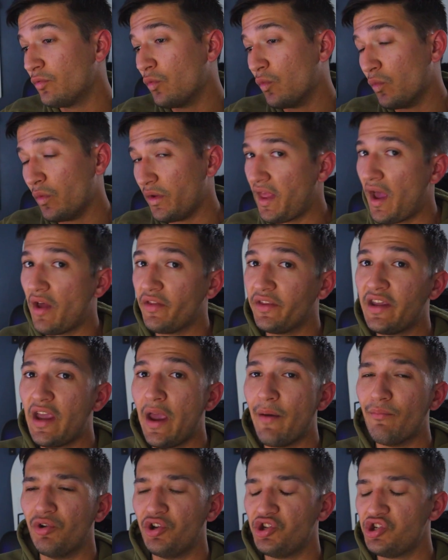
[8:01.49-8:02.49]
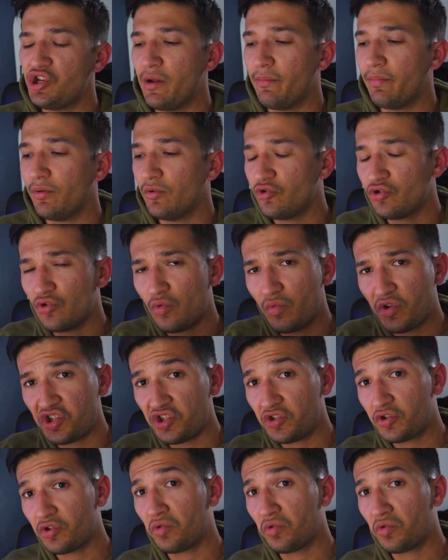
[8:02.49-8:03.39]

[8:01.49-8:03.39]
without the M1 chip. So which is